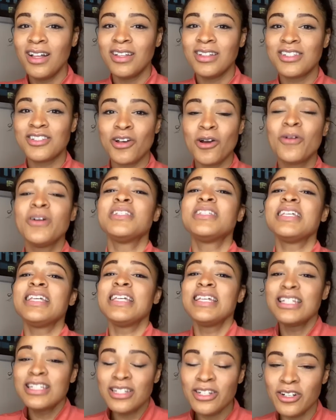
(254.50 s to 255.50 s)
so it's
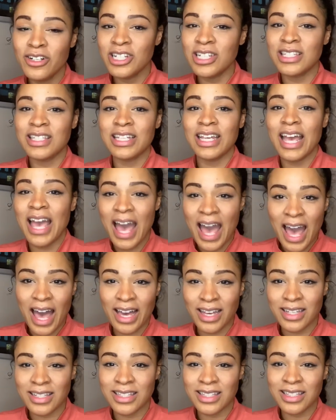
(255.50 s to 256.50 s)
easier to just say
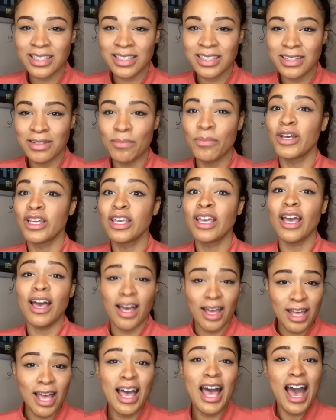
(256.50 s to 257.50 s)
axe. But
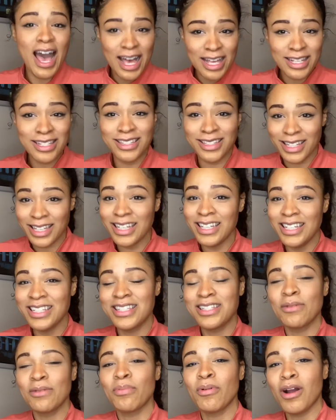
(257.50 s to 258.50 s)
yeah, ask
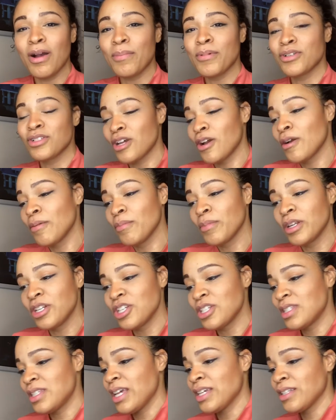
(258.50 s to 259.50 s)
is the proper term, but it
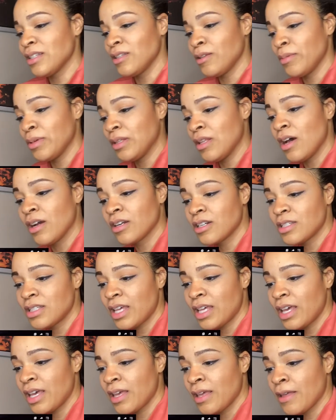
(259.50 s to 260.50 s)
just takes a little bit longer to
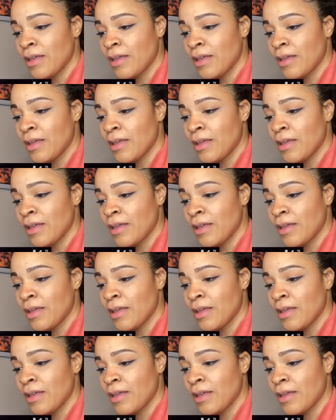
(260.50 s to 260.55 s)
say.